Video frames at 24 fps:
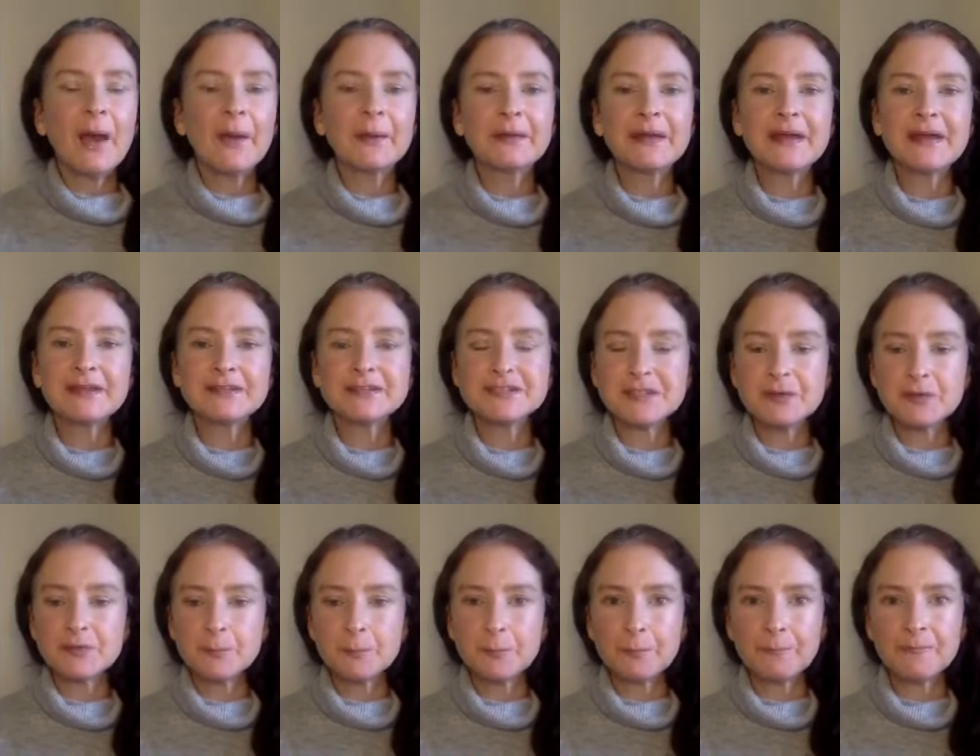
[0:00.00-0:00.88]
Okay,
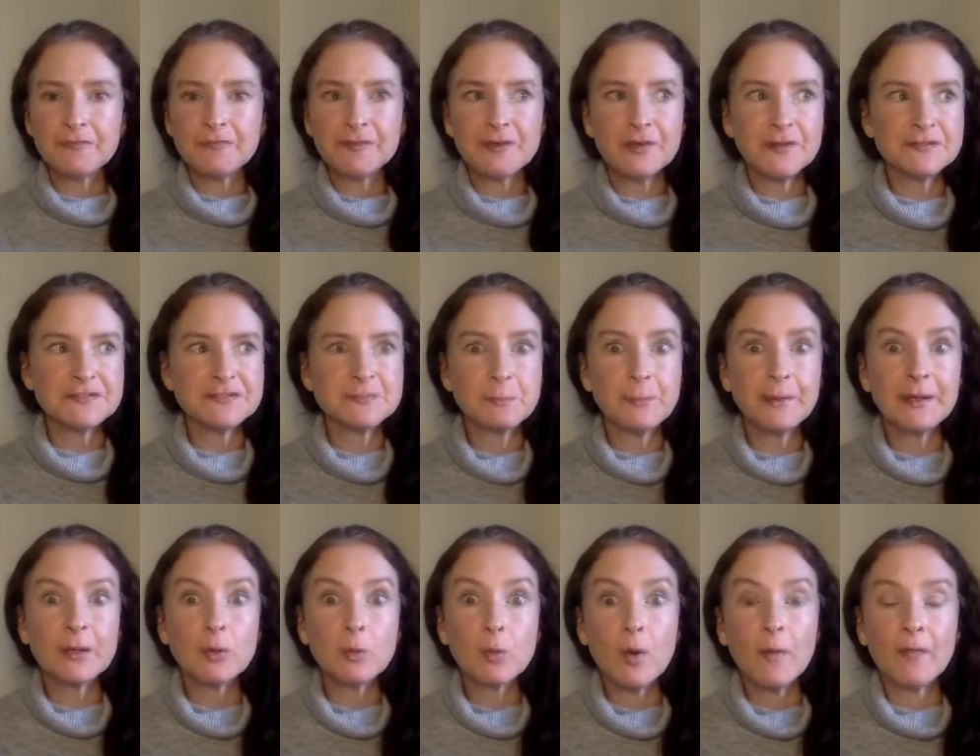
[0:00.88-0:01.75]
so the first
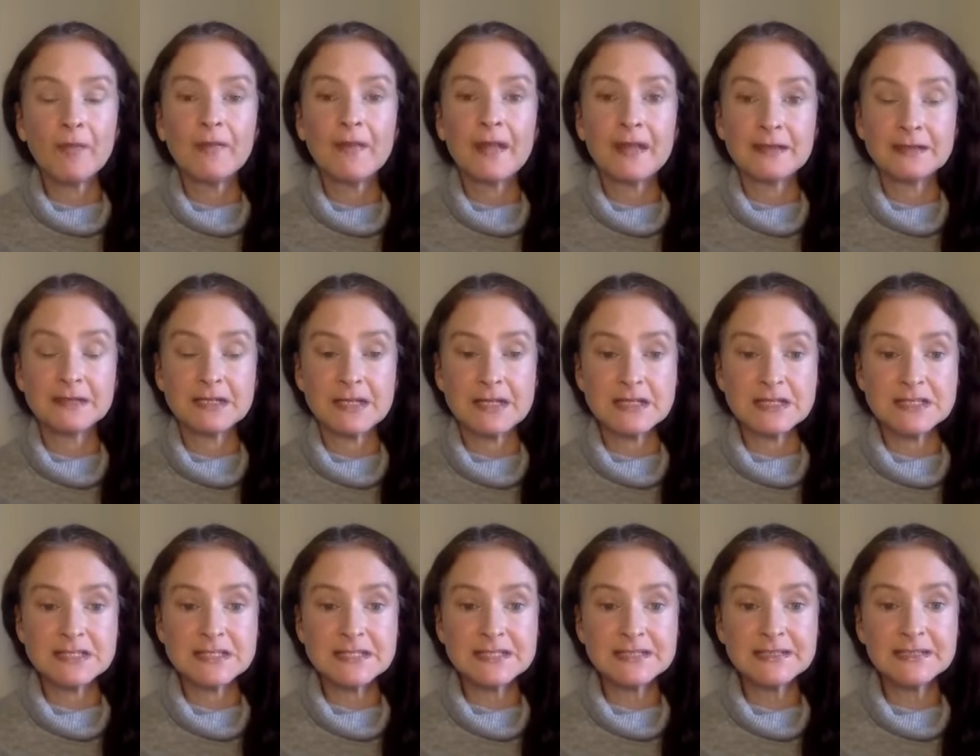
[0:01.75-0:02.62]
big one then
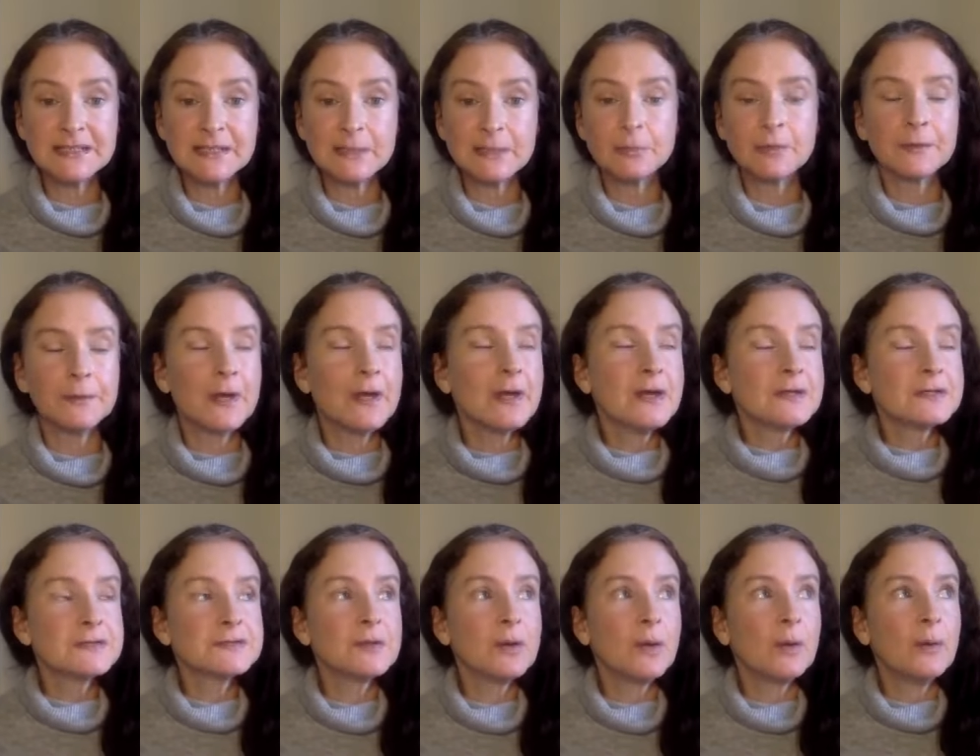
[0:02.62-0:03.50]
is sleep.
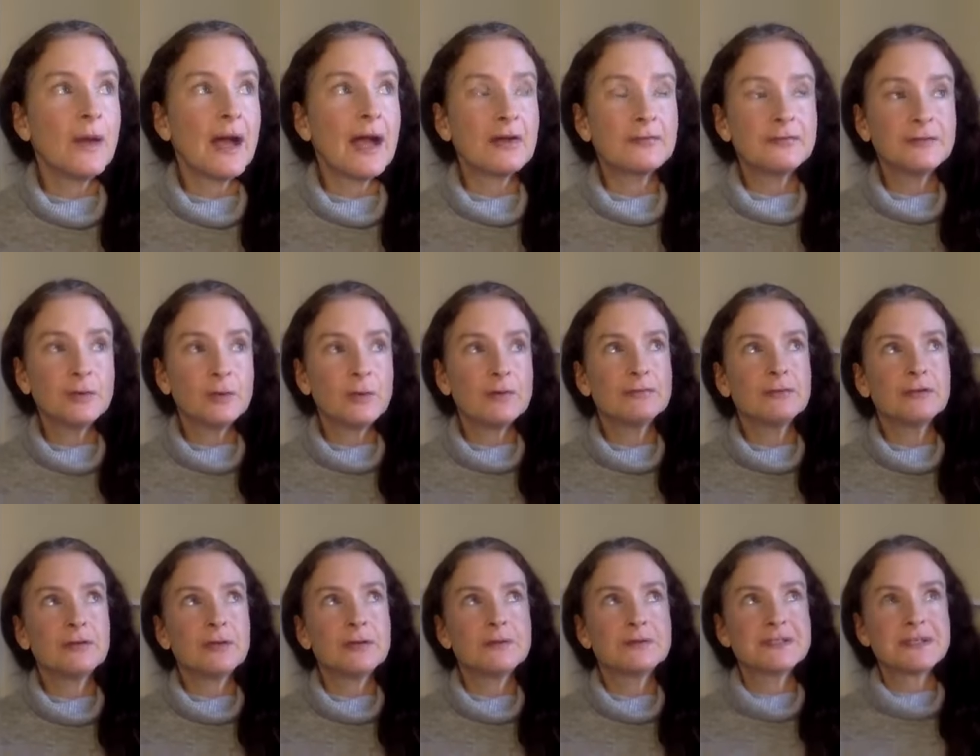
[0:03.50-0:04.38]
So have you
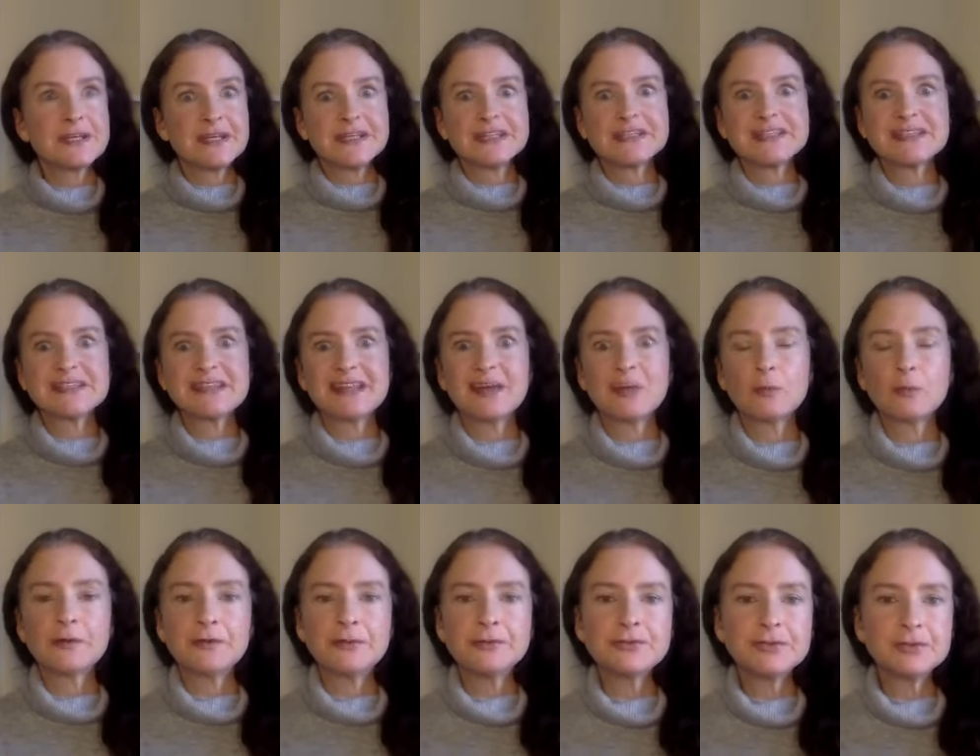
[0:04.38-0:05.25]
ever noticed that
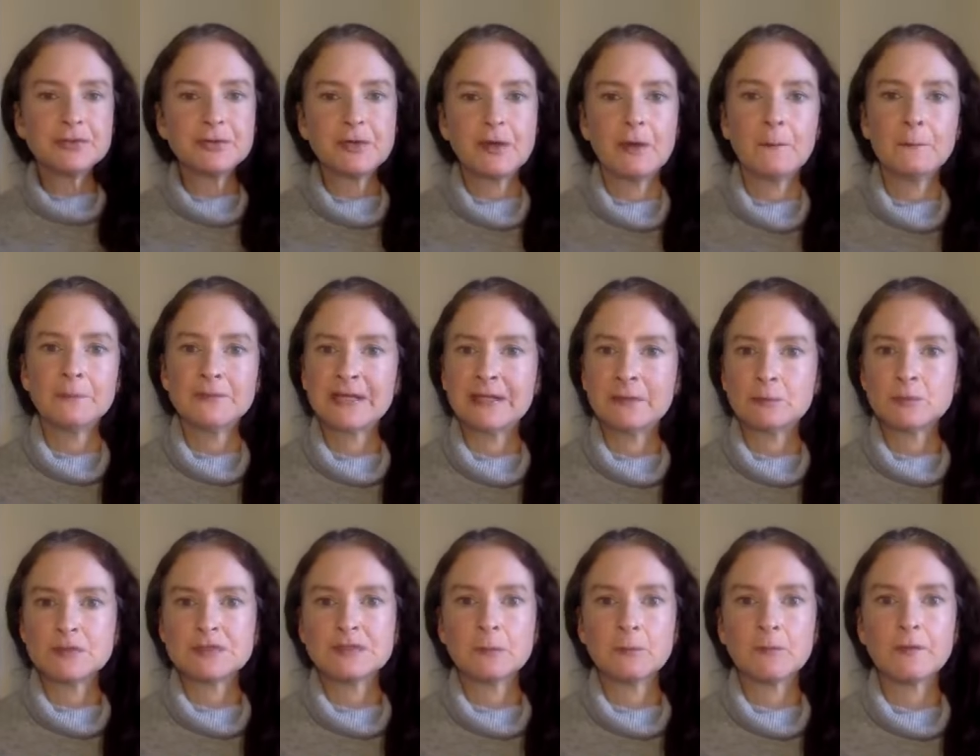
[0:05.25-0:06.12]
when you do come down
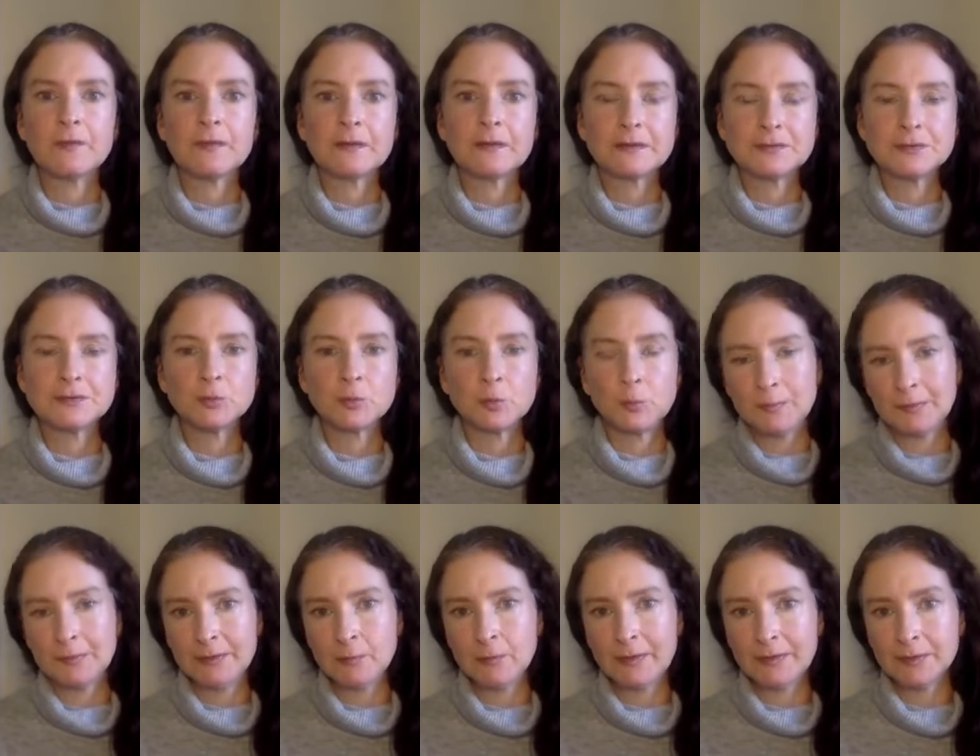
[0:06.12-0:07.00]
with something, it's
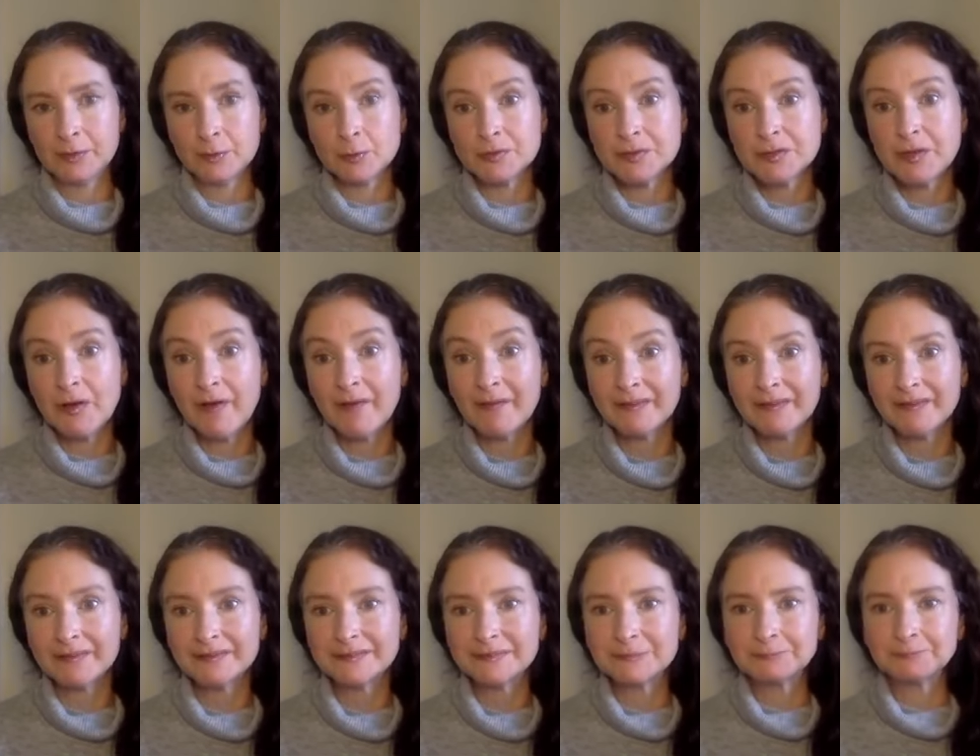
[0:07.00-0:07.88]
normally when you're
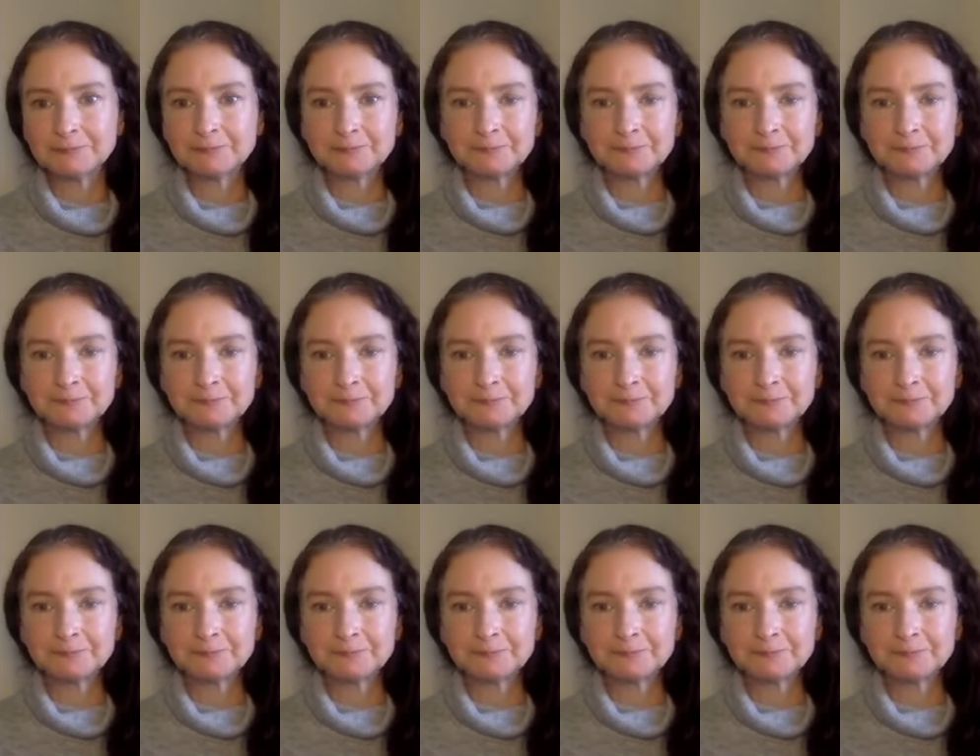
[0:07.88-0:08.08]
tired?